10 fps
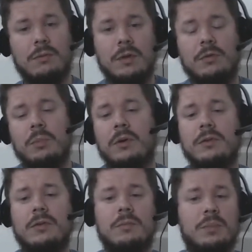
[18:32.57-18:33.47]
This
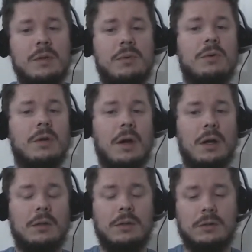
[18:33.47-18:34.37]
person, people
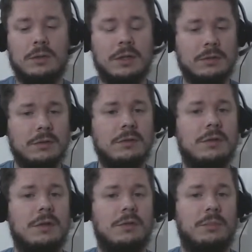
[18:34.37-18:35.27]
listen
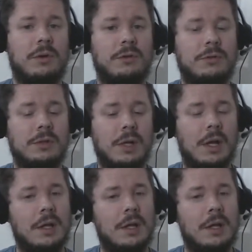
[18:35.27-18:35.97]
to this person,